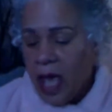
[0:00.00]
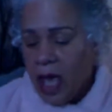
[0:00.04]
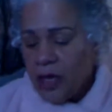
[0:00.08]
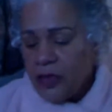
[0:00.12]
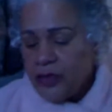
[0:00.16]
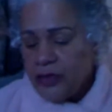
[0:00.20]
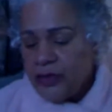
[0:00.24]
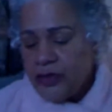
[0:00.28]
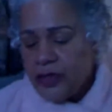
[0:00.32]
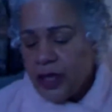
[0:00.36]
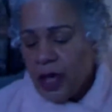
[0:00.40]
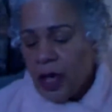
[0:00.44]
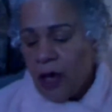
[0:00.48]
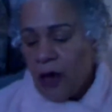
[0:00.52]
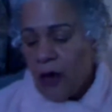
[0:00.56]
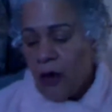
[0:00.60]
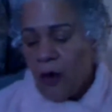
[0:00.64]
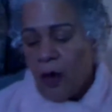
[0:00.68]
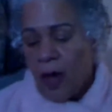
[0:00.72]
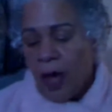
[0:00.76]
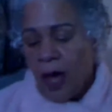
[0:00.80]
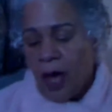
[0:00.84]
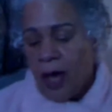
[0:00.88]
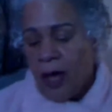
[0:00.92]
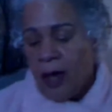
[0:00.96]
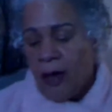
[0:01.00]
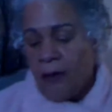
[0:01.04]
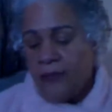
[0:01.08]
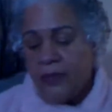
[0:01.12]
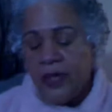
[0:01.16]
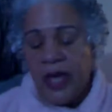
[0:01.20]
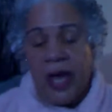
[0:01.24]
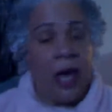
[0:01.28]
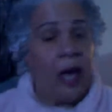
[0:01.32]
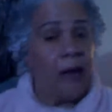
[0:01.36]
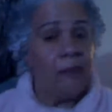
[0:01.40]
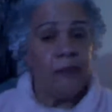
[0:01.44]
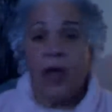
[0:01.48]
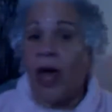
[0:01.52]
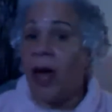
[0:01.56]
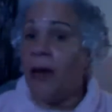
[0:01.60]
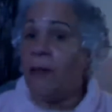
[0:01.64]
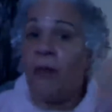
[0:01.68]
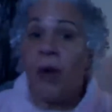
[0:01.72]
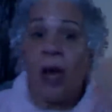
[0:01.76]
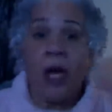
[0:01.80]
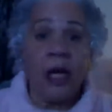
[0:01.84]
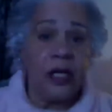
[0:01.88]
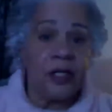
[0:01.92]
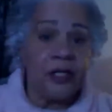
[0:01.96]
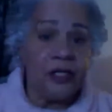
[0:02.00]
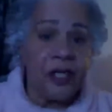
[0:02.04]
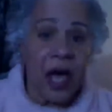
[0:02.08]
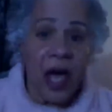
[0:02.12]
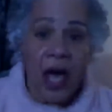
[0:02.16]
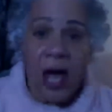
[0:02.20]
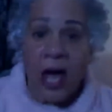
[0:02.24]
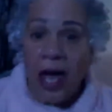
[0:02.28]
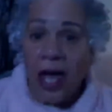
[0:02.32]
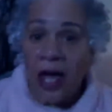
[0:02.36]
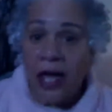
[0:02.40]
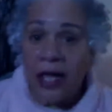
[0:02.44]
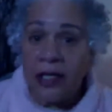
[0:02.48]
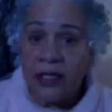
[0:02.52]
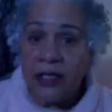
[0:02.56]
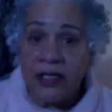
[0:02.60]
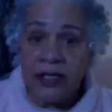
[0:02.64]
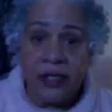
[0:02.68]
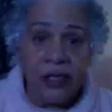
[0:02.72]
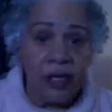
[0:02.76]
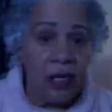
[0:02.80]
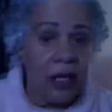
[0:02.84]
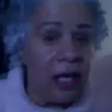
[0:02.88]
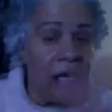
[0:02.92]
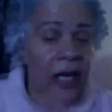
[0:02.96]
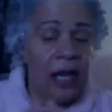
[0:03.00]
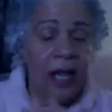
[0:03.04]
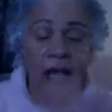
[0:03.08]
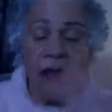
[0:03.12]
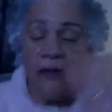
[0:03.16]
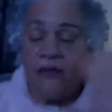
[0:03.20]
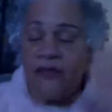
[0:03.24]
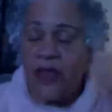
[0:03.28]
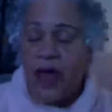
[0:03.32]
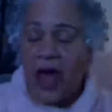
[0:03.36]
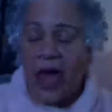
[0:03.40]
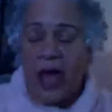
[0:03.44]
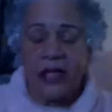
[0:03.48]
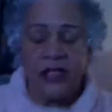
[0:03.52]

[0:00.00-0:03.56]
So, yeah, I'm not monetized, any of that.